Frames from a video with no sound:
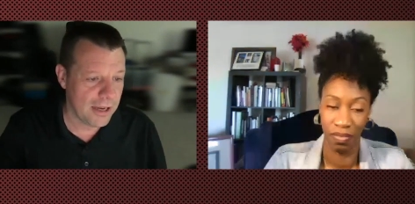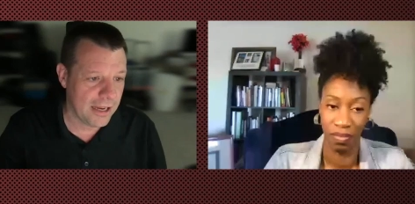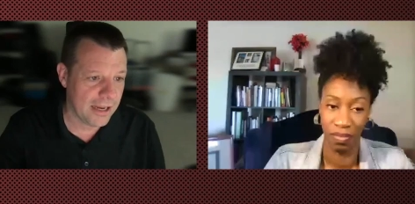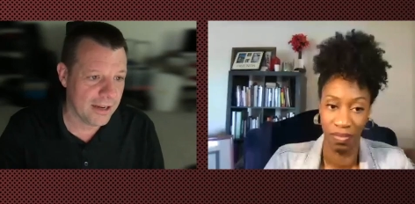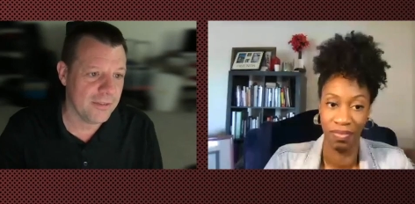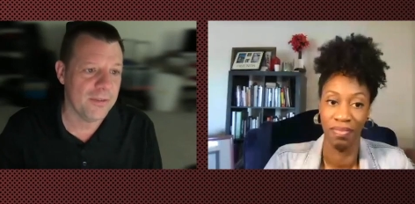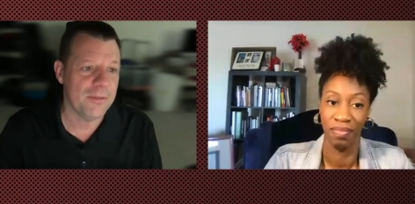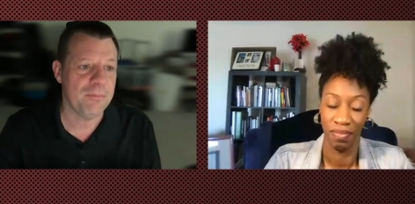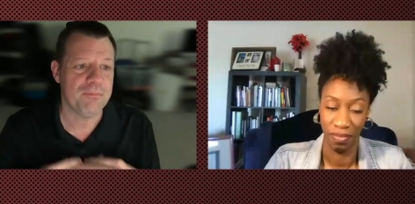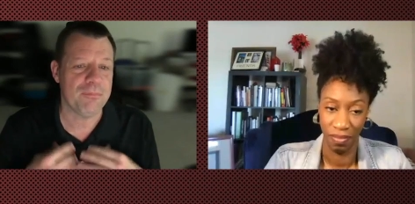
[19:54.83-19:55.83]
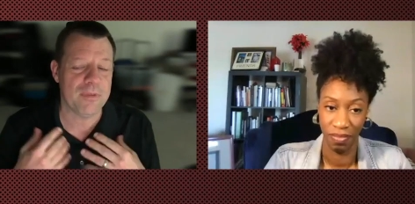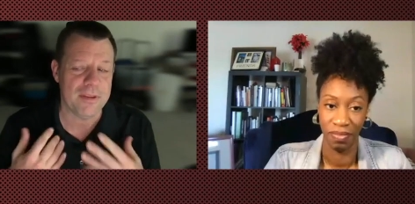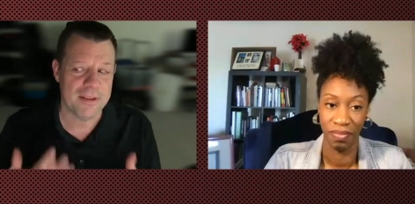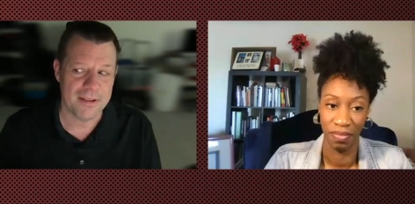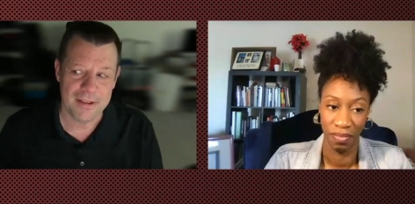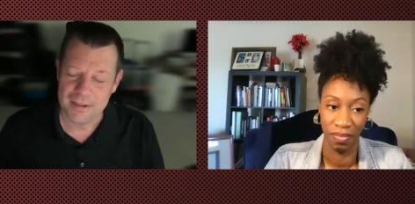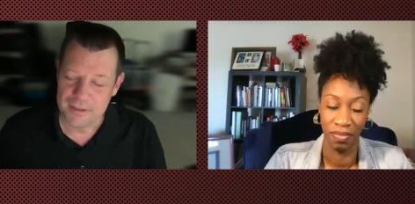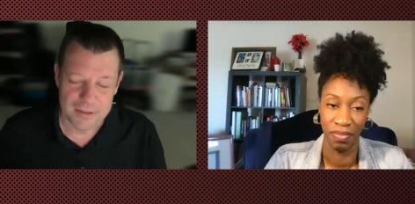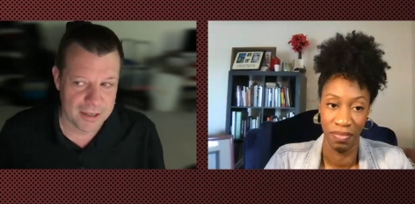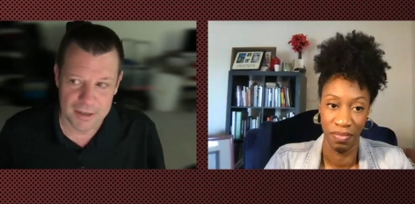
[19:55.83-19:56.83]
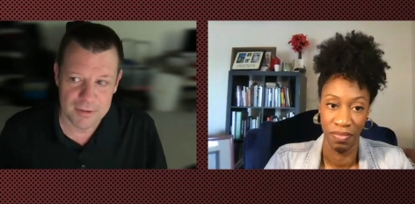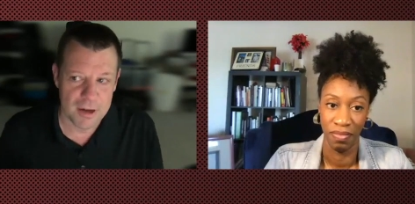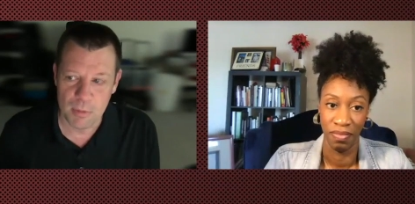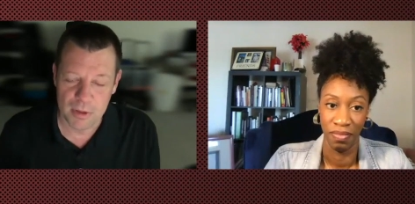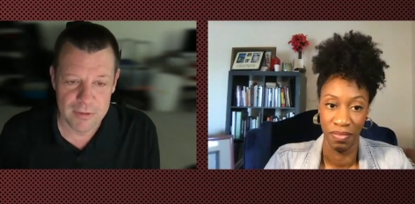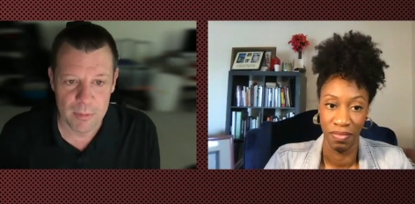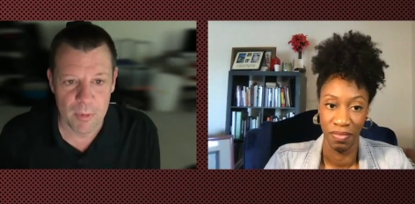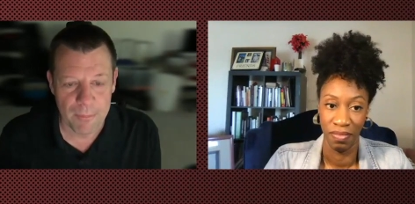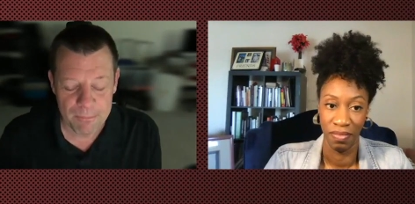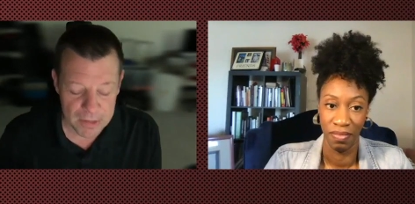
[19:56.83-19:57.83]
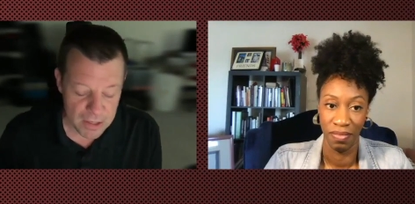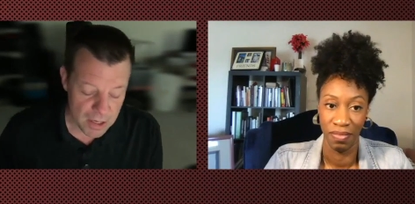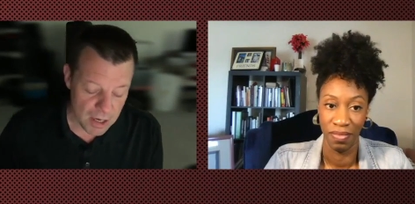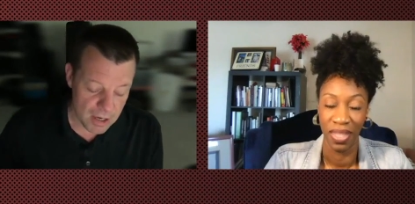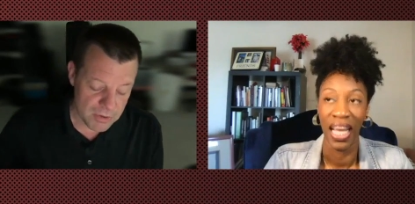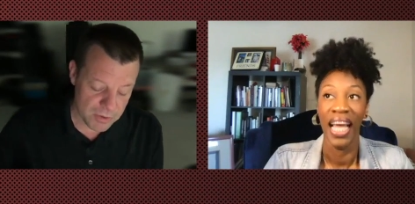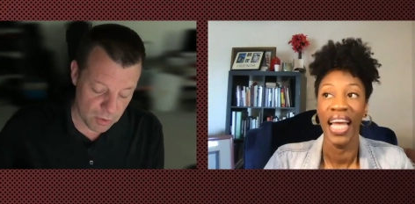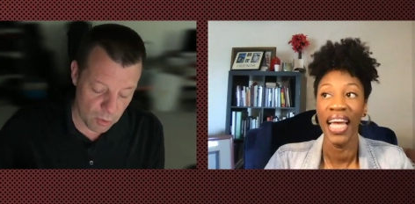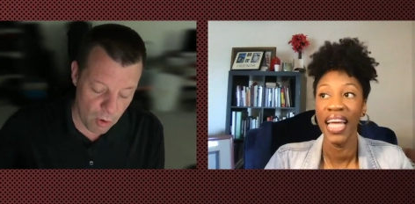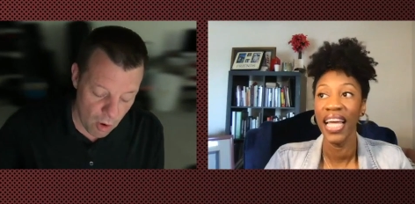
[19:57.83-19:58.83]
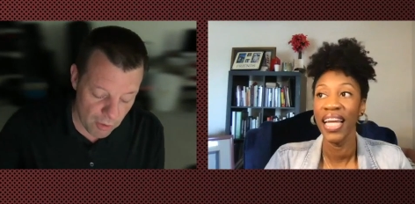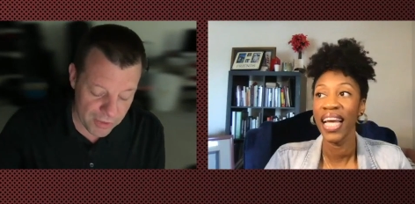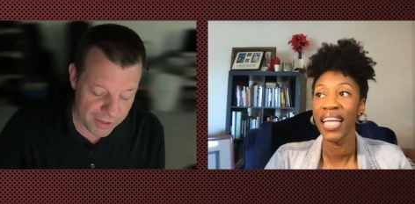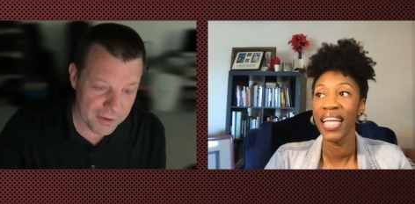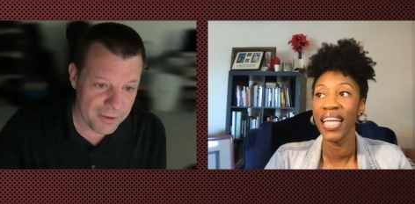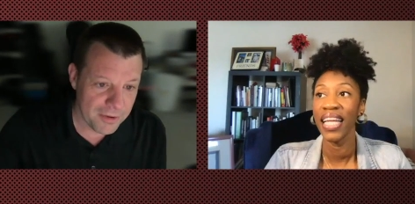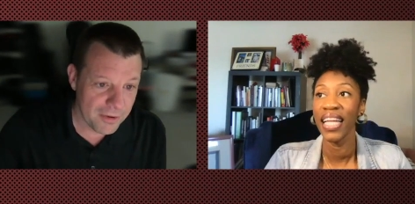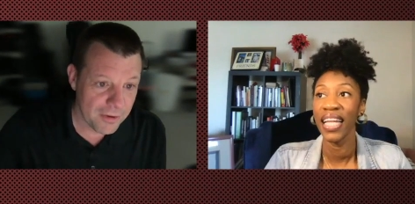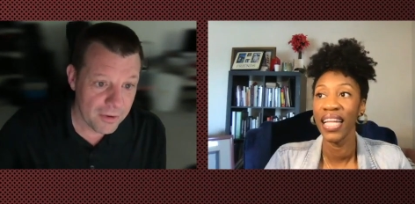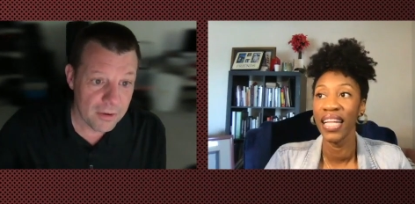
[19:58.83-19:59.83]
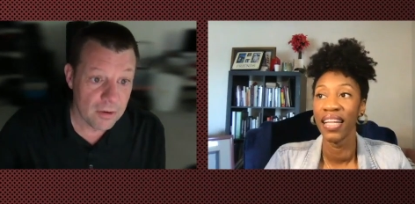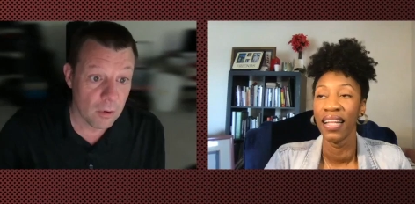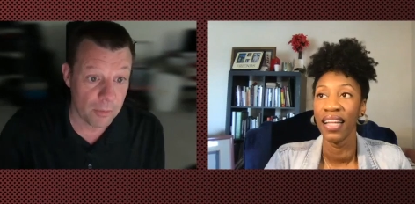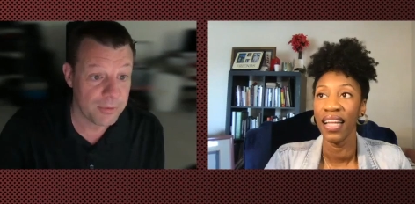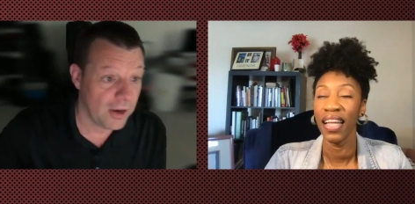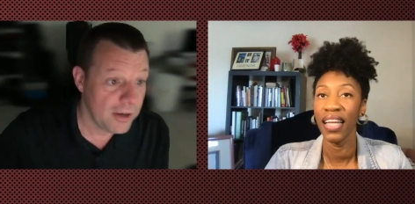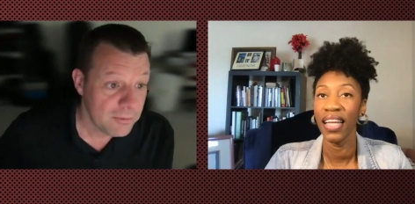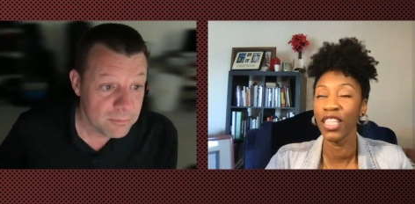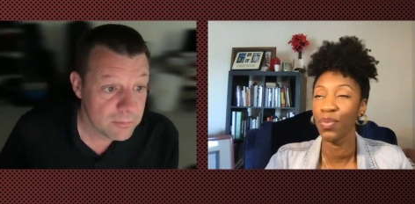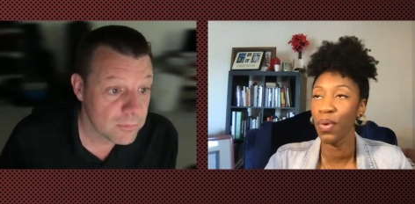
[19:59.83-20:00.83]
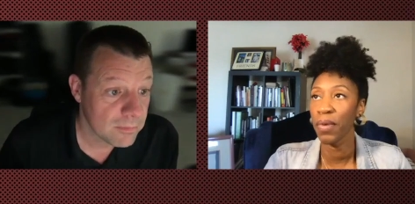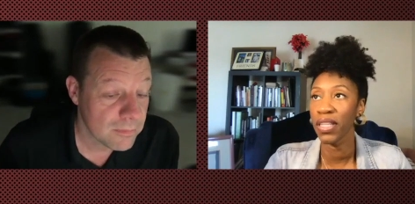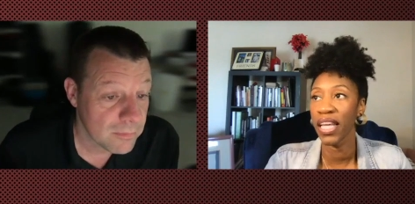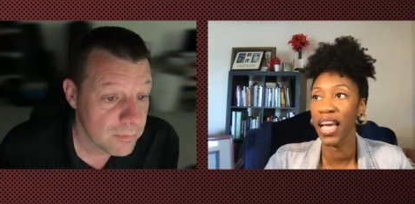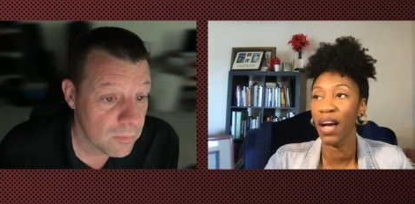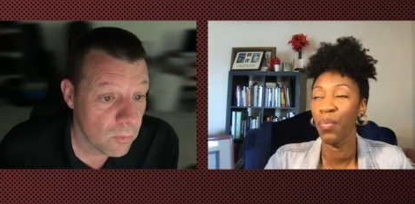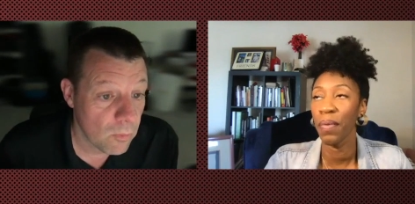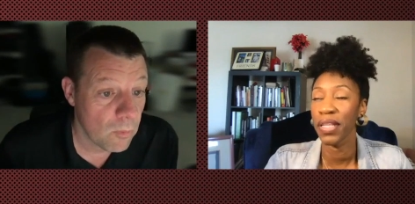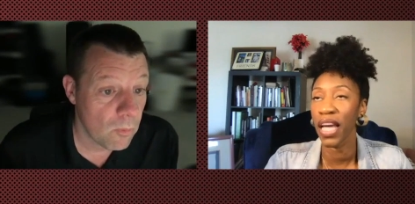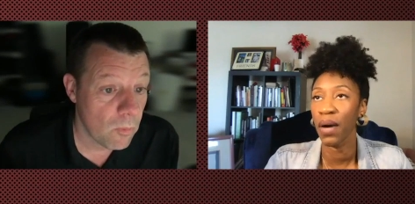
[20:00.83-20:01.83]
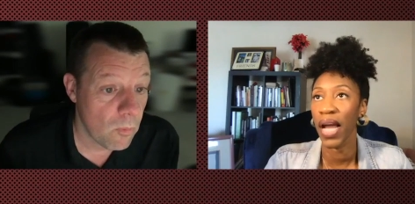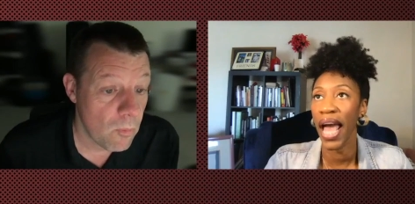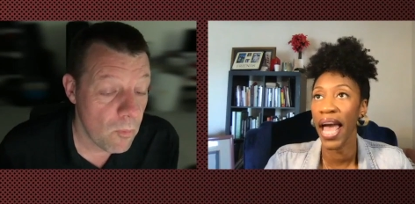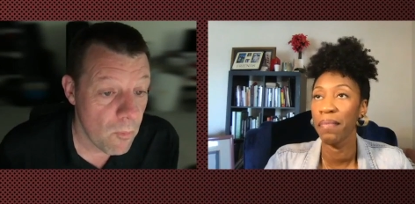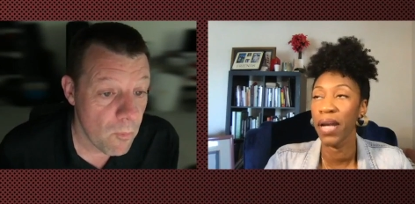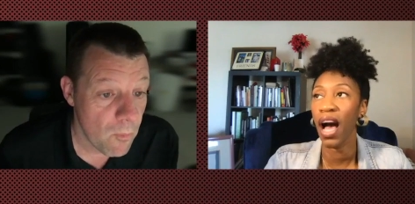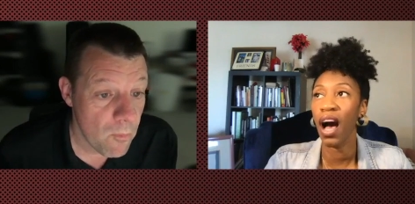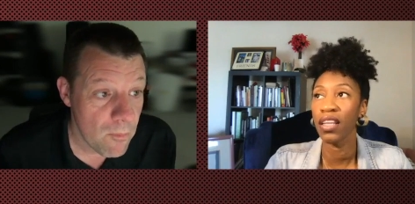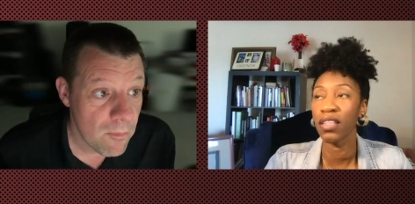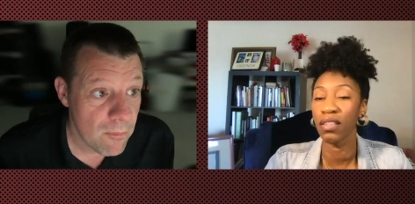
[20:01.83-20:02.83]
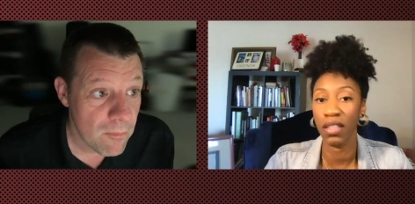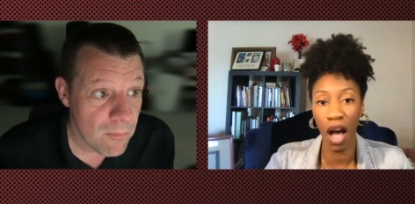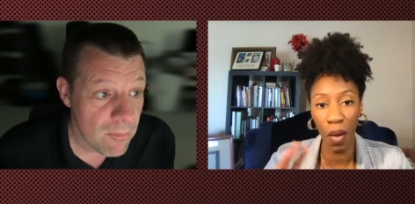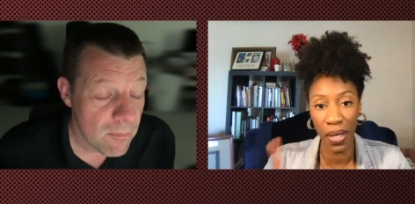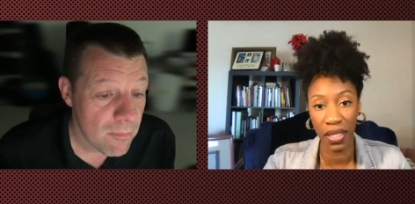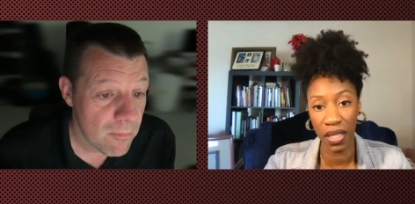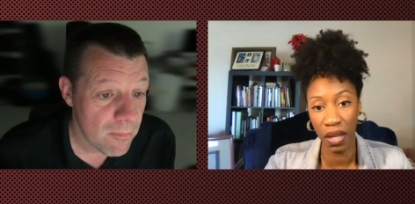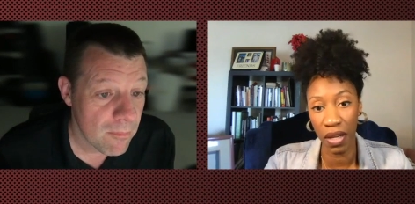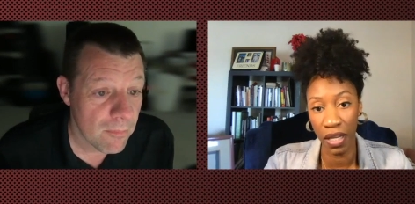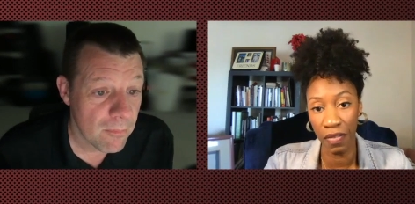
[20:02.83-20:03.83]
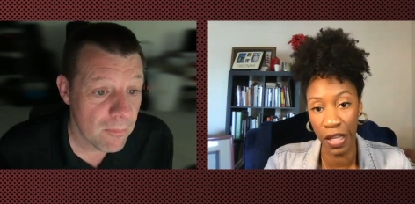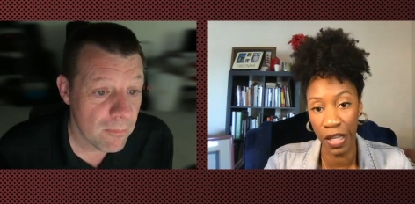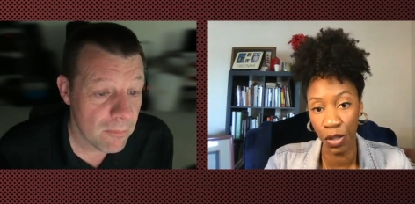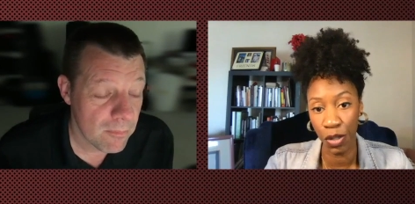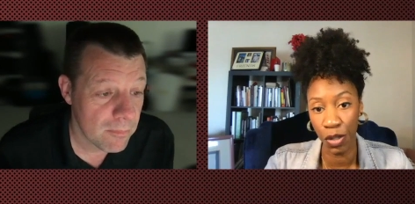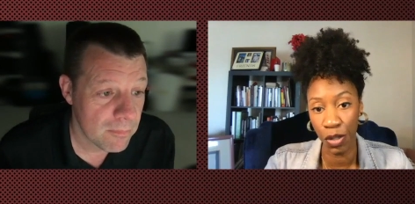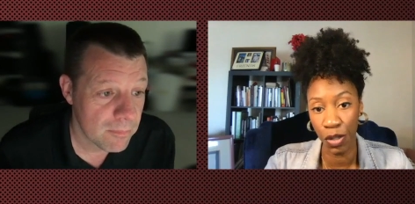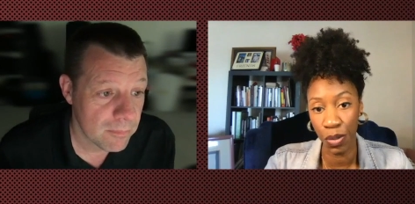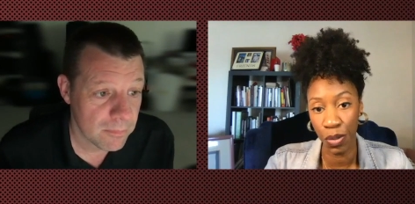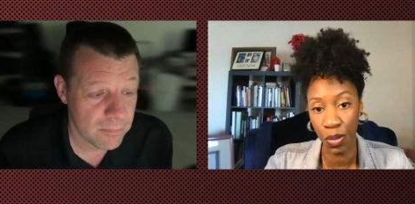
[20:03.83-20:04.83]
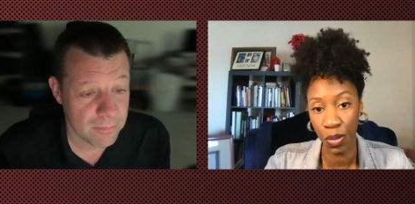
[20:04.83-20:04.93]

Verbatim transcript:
Speaker 1: and uh, unbelievable. So all that. I'm sorry. And just
Speaker 2: one more thing, one more thing I want to add, but I also always tell individuals, this